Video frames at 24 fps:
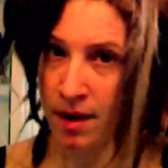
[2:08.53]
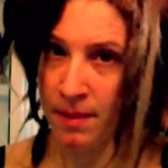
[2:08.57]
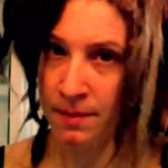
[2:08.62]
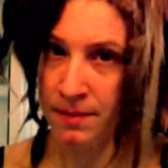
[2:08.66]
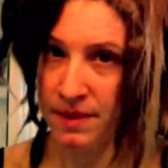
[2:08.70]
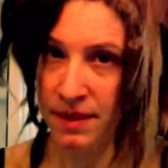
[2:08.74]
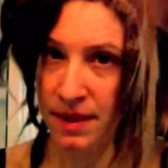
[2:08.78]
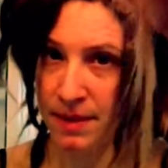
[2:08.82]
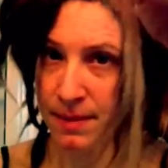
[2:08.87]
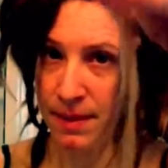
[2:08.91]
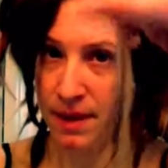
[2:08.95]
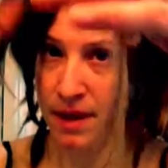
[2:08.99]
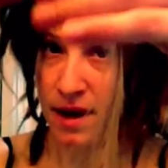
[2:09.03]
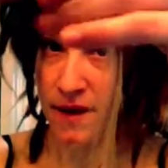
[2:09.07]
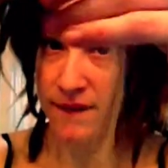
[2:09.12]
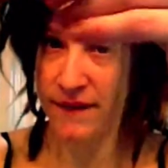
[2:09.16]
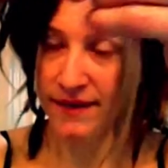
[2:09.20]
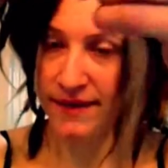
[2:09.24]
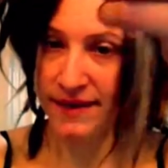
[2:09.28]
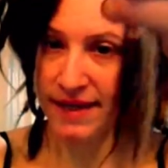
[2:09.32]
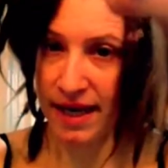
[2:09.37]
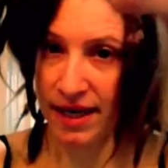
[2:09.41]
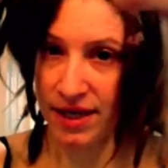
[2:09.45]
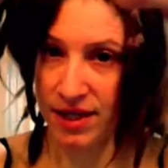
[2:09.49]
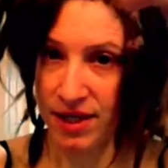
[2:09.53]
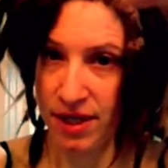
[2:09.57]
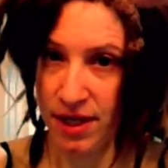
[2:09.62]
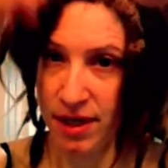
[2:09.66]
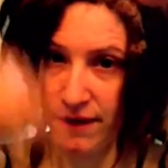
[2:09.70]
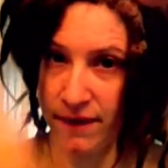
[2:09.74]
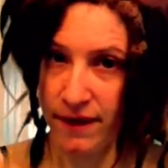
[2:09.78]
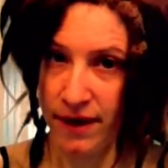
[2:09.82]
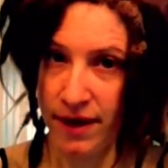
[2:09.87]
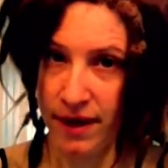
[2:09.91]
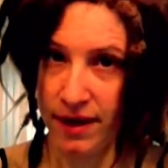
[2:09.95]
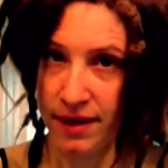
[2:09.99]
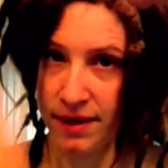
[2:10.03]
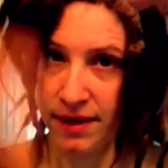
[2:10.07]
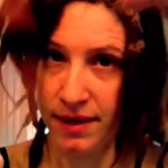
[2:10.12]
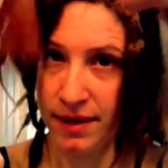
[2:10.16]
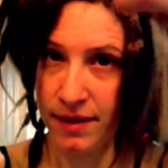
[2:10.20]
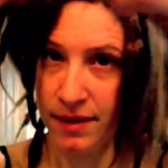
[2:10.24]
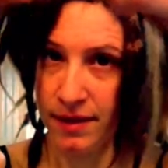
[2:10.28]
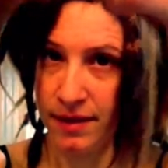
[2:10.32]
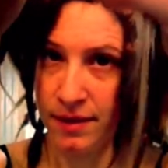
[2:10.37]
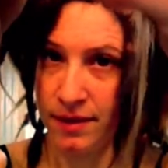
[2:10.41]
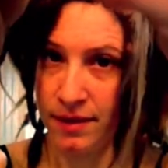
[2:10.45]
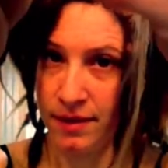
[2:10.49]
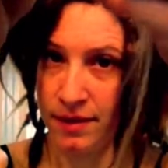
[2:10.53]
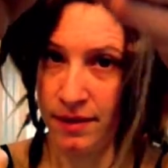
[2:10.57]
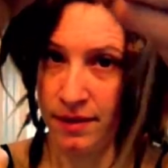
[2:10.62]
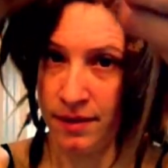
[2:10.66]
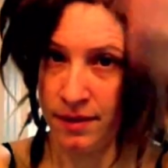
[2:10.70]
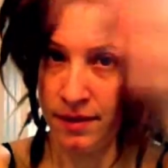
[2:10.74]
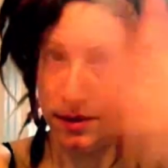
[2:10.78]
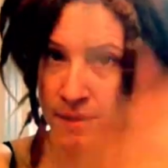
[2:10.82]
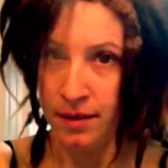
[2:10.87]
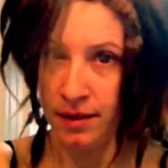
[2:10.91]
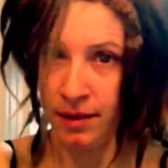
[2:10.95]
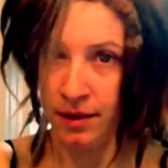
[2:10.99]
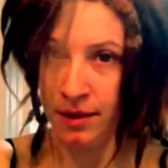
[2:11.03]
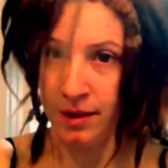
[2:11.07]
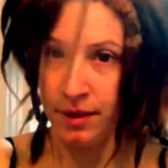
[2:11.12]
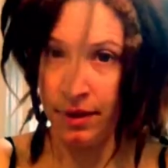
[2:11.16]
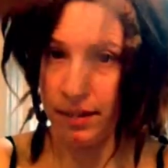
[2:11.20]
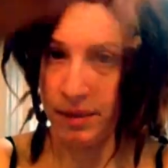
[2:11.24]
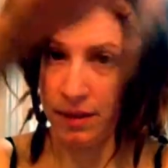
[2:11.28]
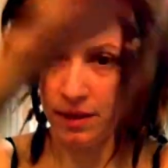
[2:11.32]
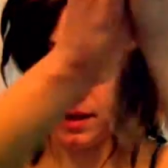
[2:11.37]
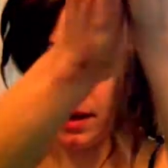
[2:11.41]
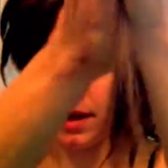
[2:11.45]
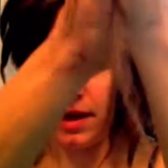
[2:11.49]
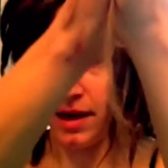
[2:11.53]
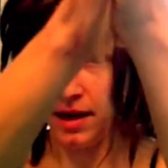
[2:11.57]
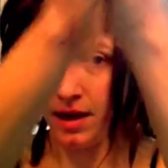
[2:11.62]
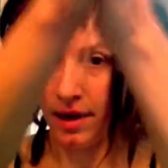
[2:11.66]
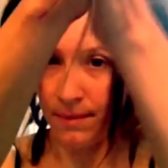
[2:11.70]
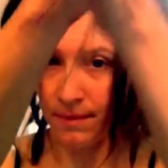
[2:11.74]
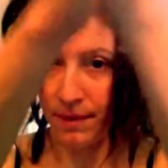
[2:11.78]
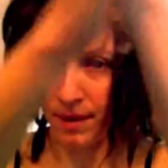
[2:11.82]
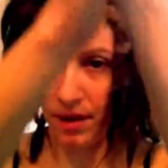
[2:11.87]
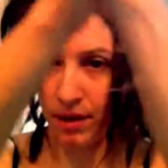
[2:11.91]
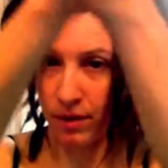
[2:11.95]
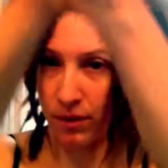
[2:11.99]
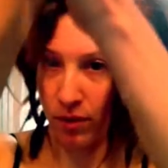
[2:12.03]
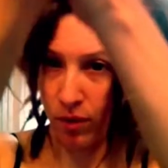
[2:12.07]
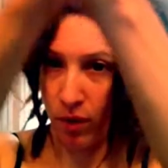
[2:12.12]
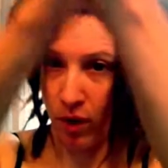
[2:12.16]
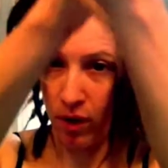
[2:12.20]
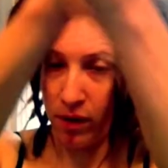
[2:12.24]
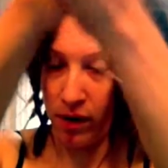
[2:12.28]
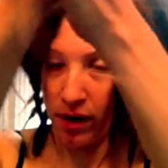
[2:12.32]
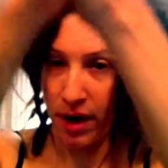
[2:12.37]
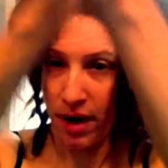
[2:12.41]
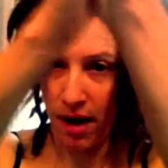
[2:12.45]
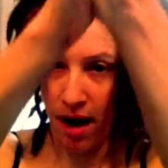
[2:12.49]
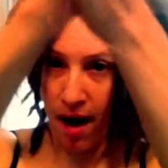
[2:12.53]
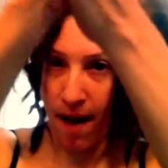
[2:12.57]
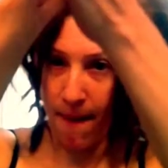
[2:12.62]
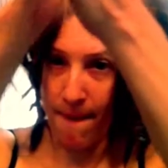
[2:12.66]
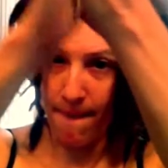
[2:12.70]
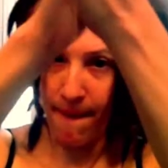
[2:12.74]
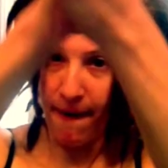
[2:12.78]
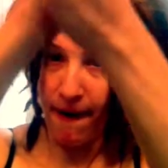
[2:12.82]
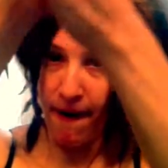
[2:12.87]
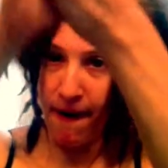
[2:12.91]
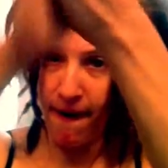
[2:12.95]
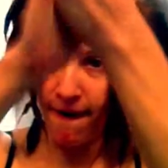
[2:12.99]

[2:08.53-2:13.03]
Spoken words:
Snipping off a section of it. And I'm going to roll it up.